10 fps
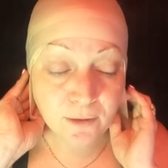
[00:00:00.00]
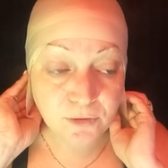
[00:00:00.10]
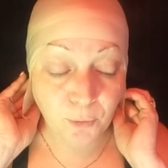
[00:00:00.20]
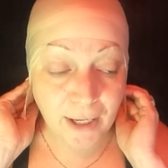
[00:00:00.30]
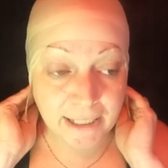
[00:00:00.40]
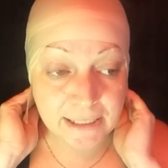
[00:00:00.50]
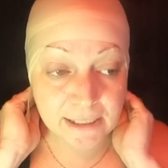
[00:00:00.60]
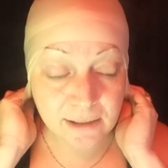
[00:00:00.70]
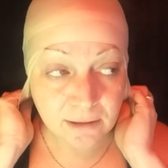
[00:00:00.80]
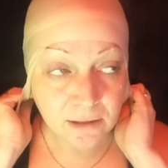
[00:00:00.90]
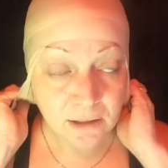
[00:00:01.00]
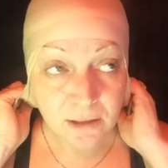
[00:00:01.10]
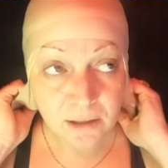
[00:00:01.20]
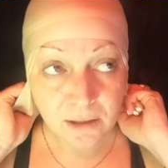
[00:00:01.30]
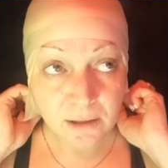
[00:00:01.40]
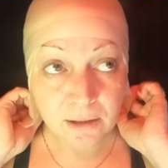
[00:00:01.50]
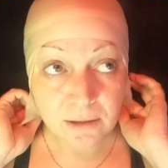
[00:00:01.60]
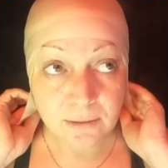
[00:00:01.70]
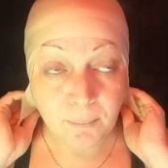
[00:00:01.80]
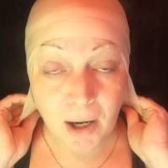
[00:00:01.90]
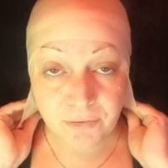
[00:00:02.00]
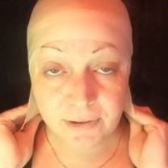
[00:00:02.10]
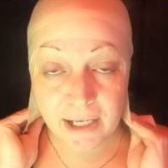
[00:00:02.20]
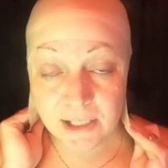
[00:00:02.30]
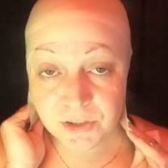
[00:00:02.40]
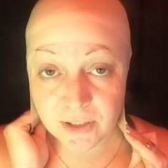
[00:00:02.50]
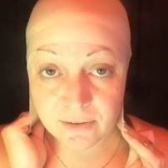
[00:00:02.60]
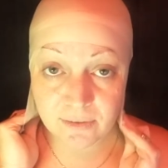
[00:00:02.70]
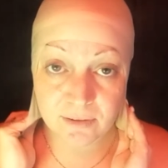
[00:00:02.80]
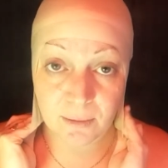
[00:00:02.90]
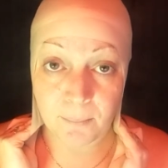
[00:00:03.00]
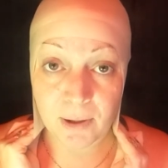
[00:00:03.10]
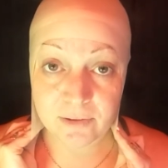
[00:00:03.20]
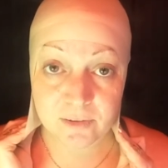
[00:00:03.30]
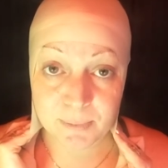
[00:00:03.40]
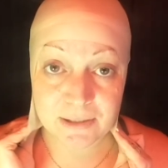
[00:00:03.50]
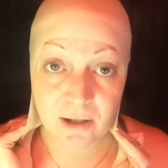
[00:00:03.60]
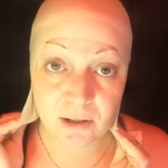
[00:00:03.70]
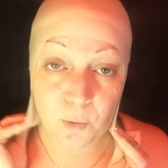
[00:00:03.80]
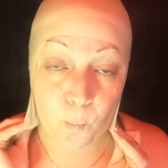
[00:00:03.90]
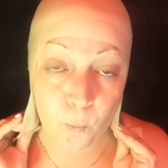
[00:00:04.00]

So any modifications must be done